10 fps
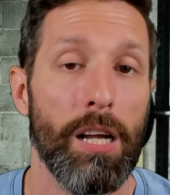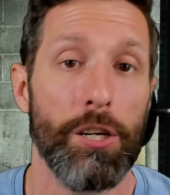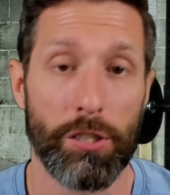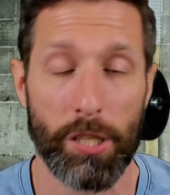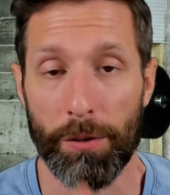
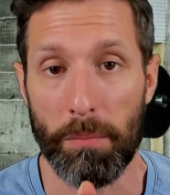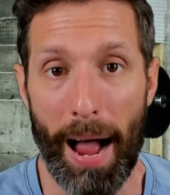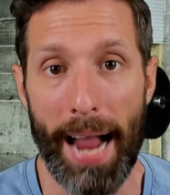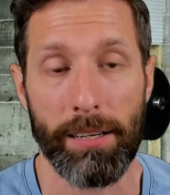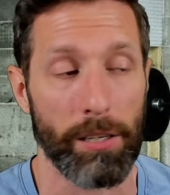Just a
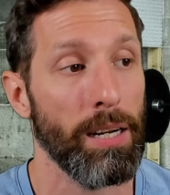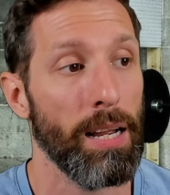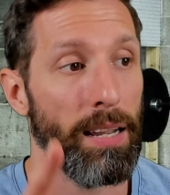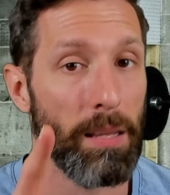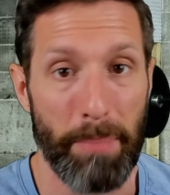reminder,
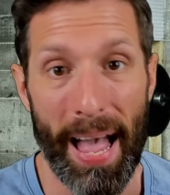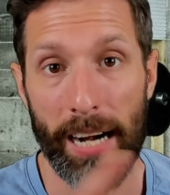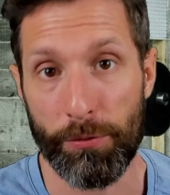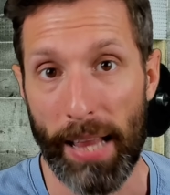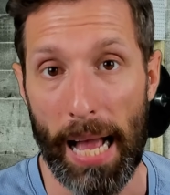the
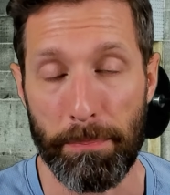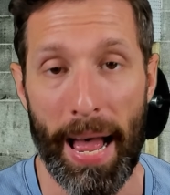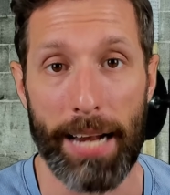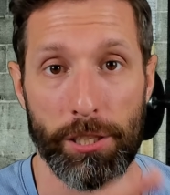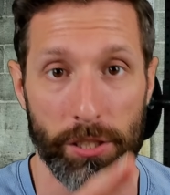beta for that
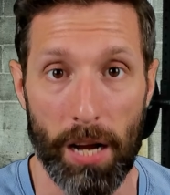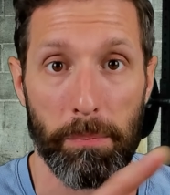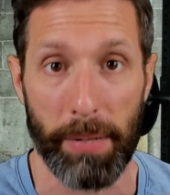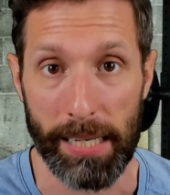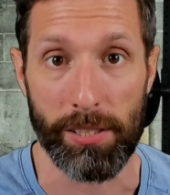patch is on
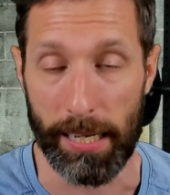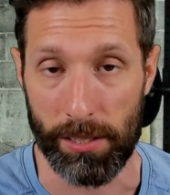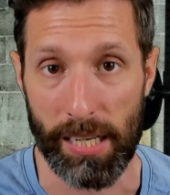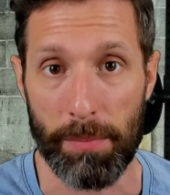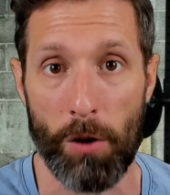PC and
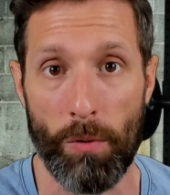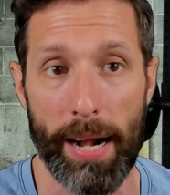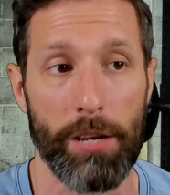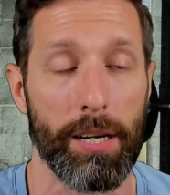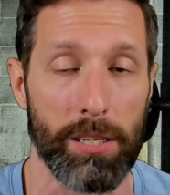Steam
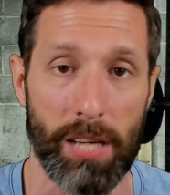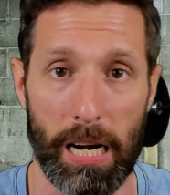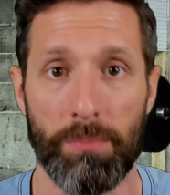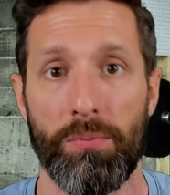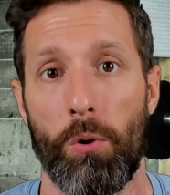already. You can
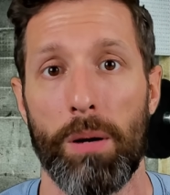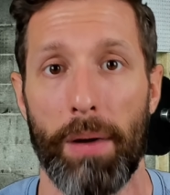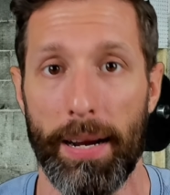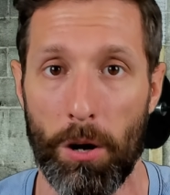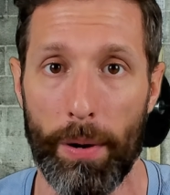sign up for it
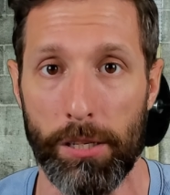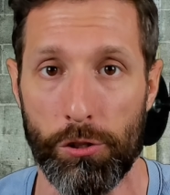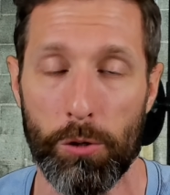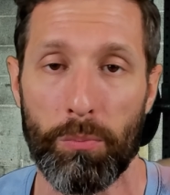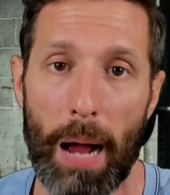by going
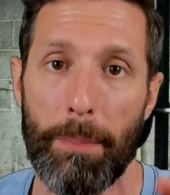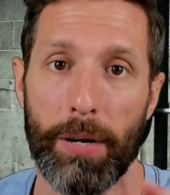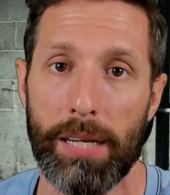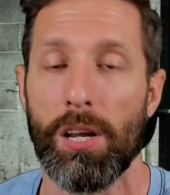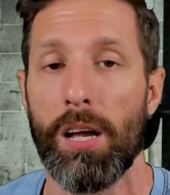into
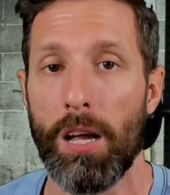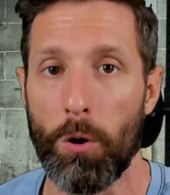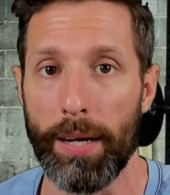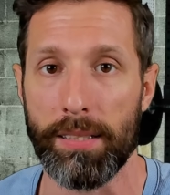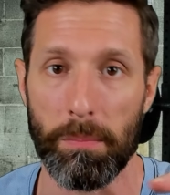properties,
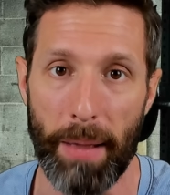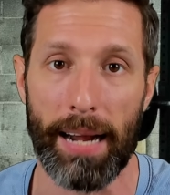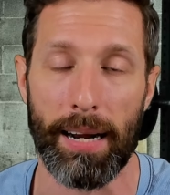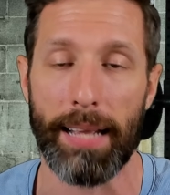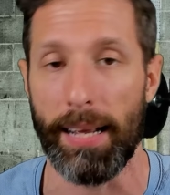going to
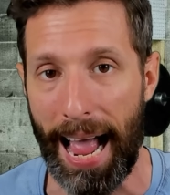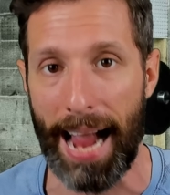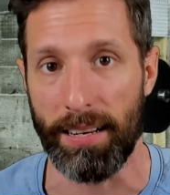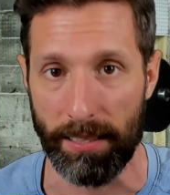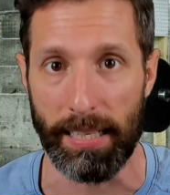beta, and then
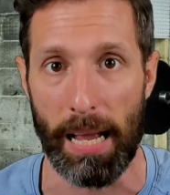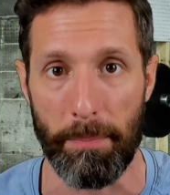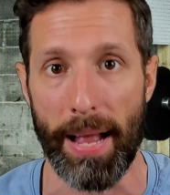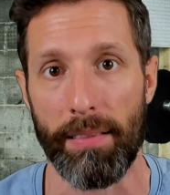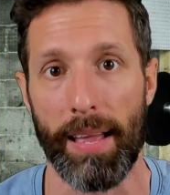accessing that
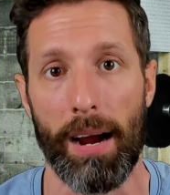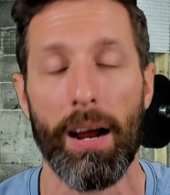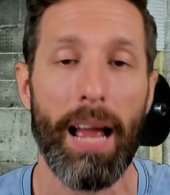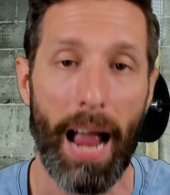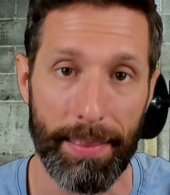beta there,
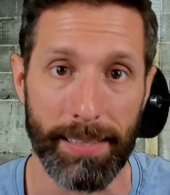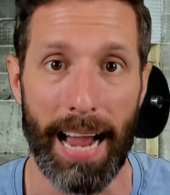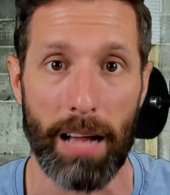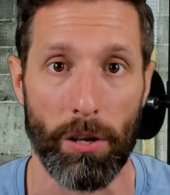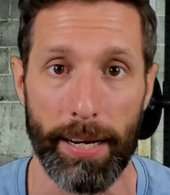and then
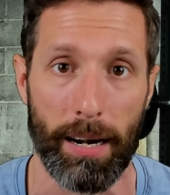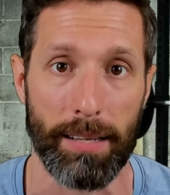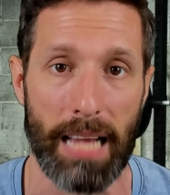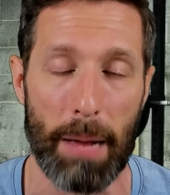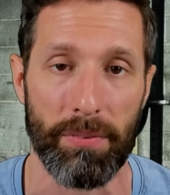downloading it on
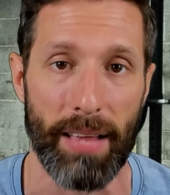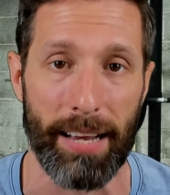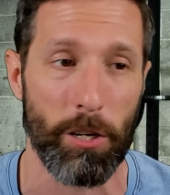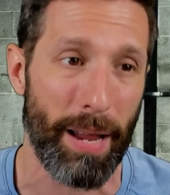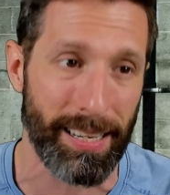top of
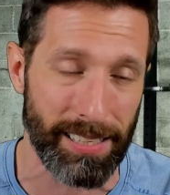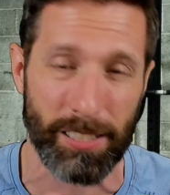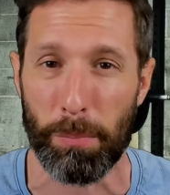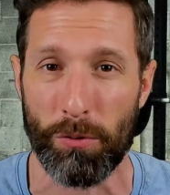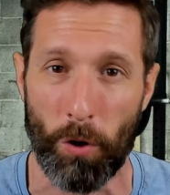that. You may see
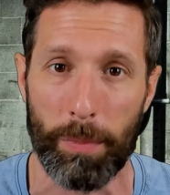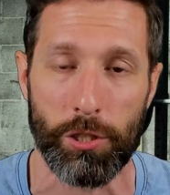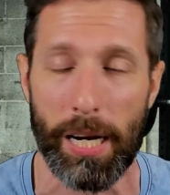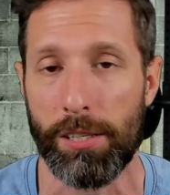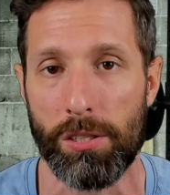some performance
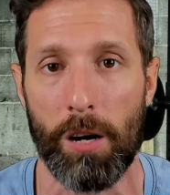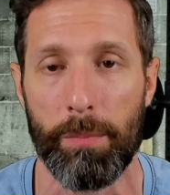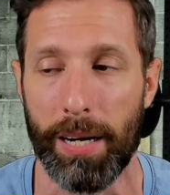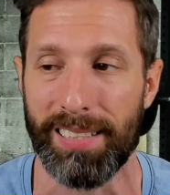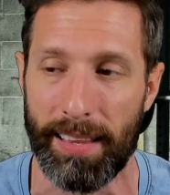changes though,
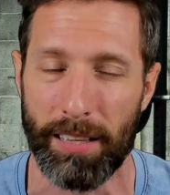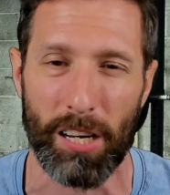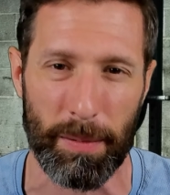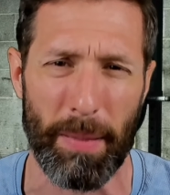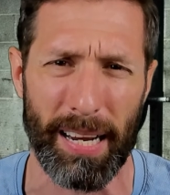because I think they're
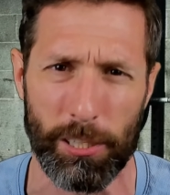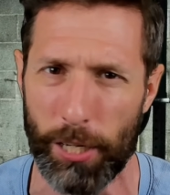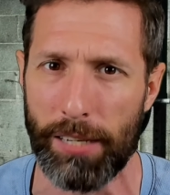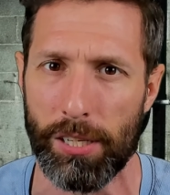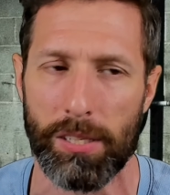going to be making
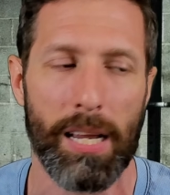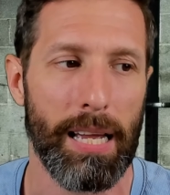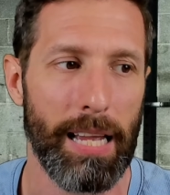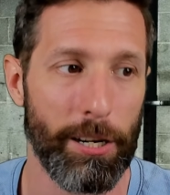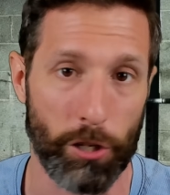changes
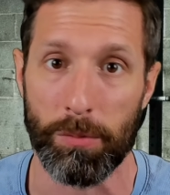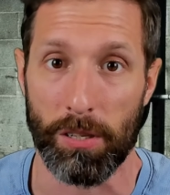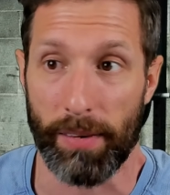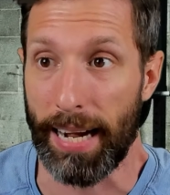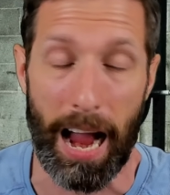in terms
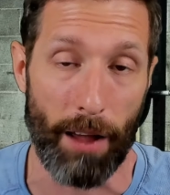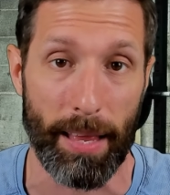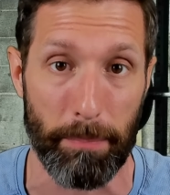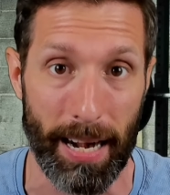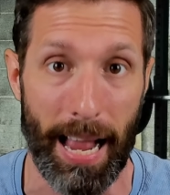of like how
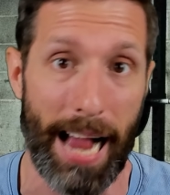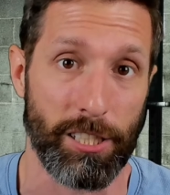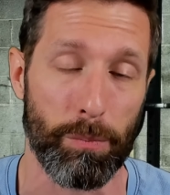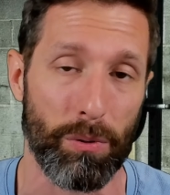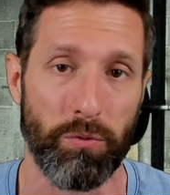that beta
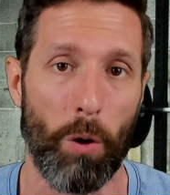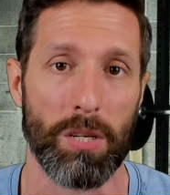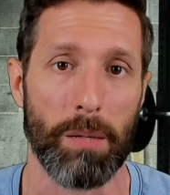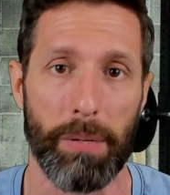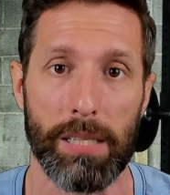actually
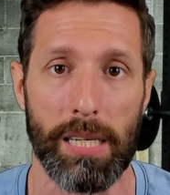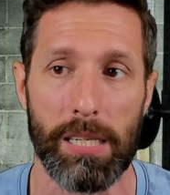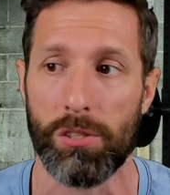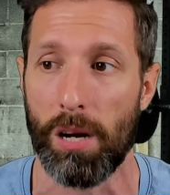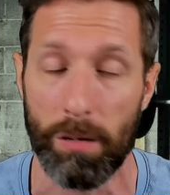performs on
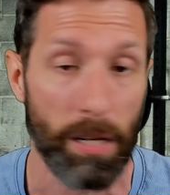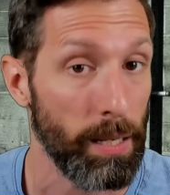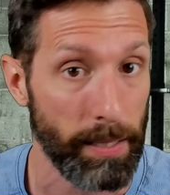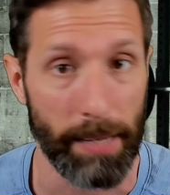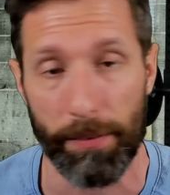PC. So
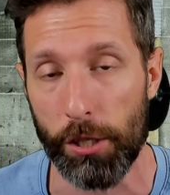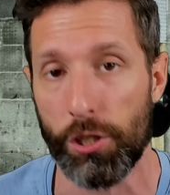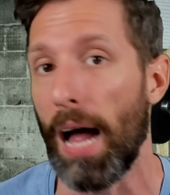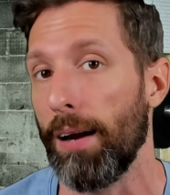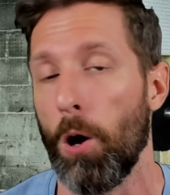give it a
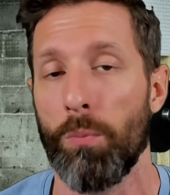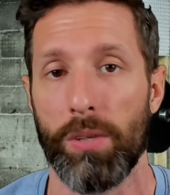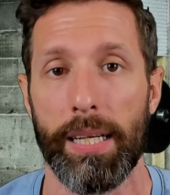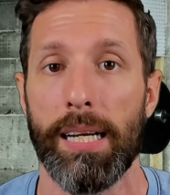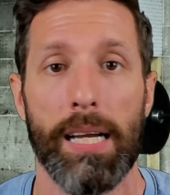shot.
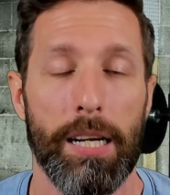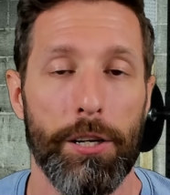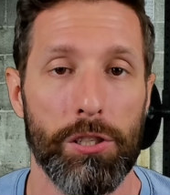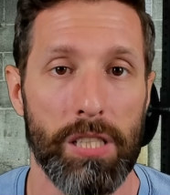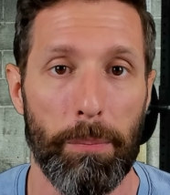Hopefully
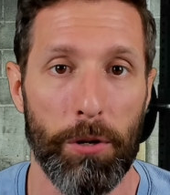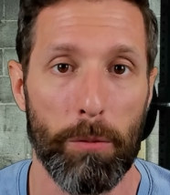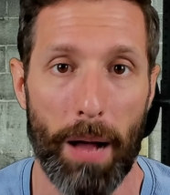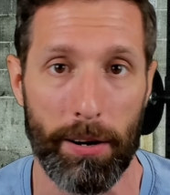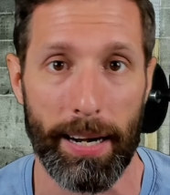your CPU
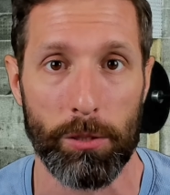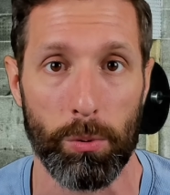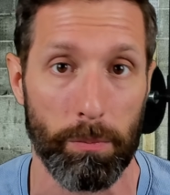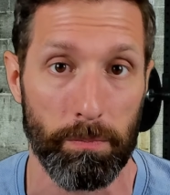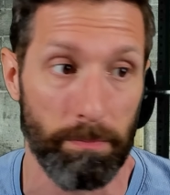bottlenecks
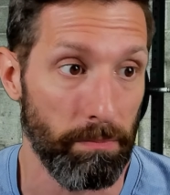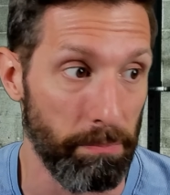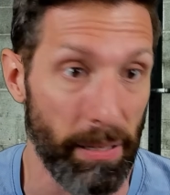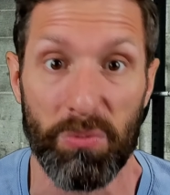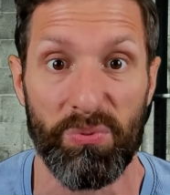will
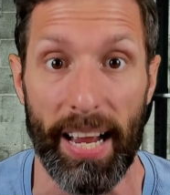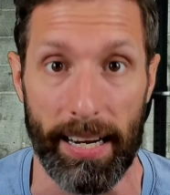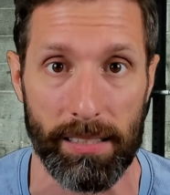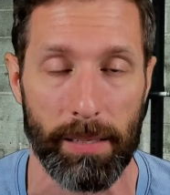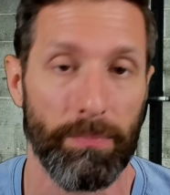be
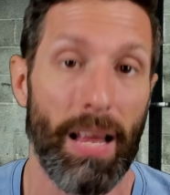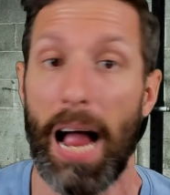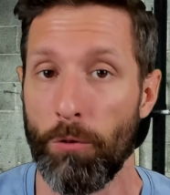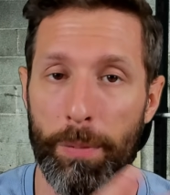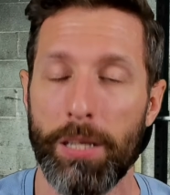fixed
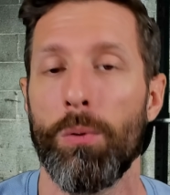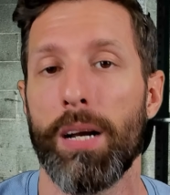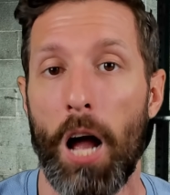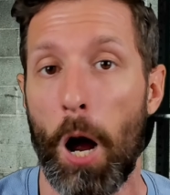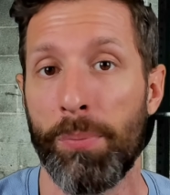I will be doing
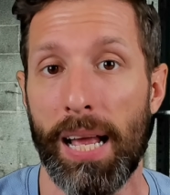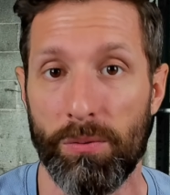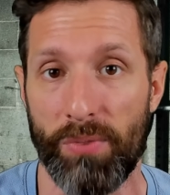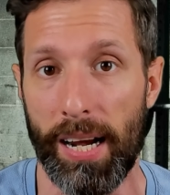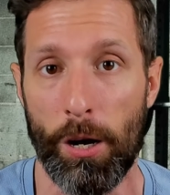an updated
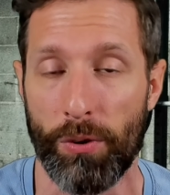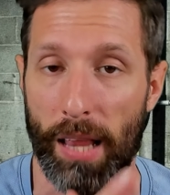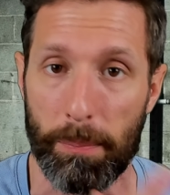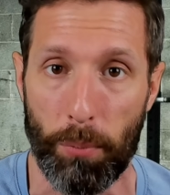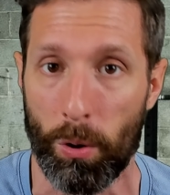video for
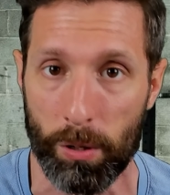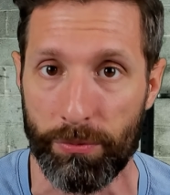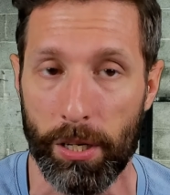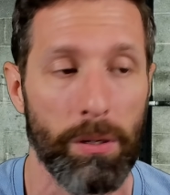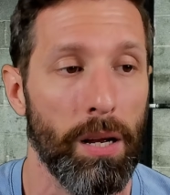that port
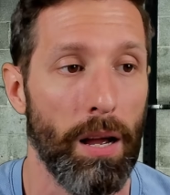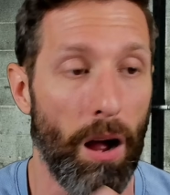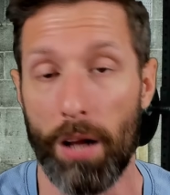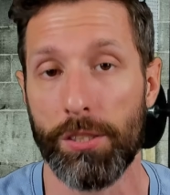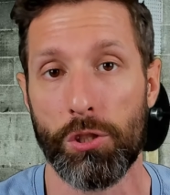review
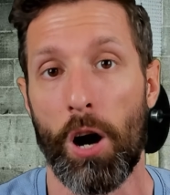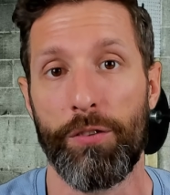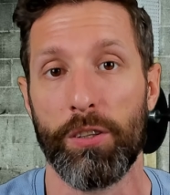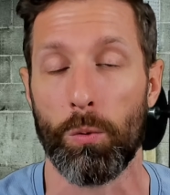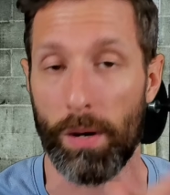on
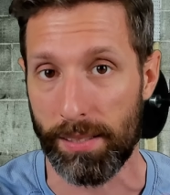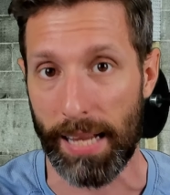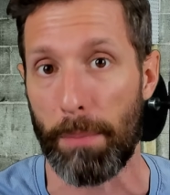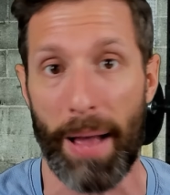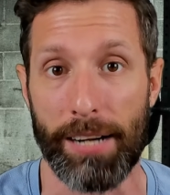Starfield once
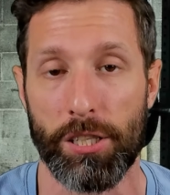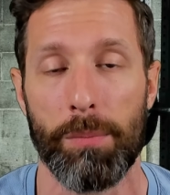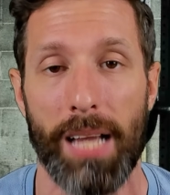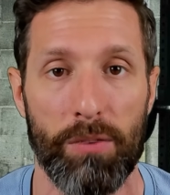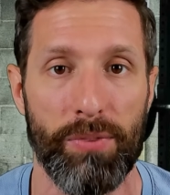that patch
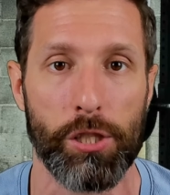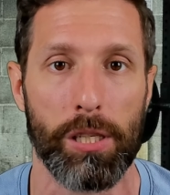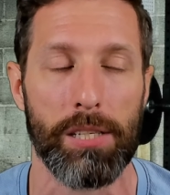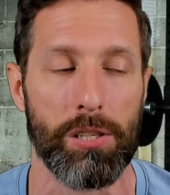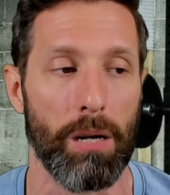comes out
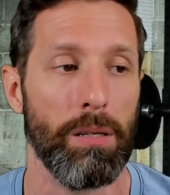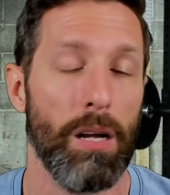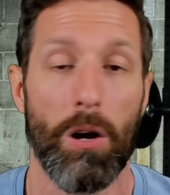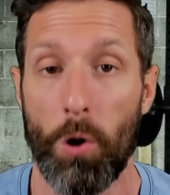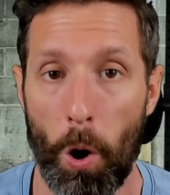officially, so
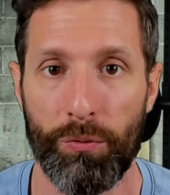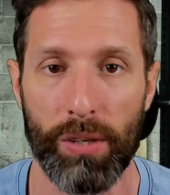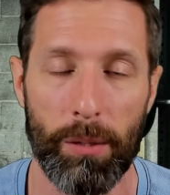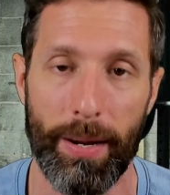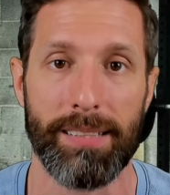
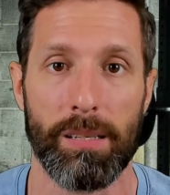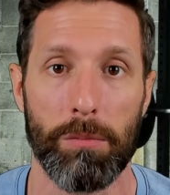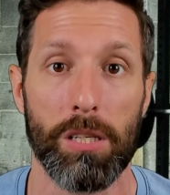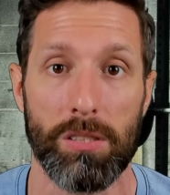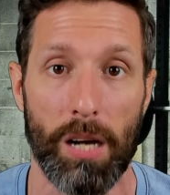hopefully we get some
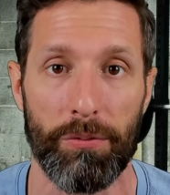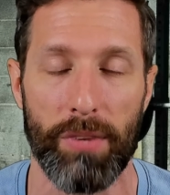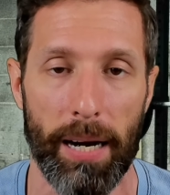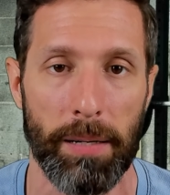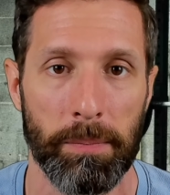good stuff
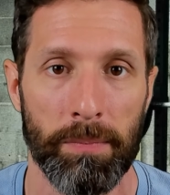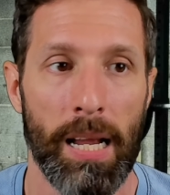there.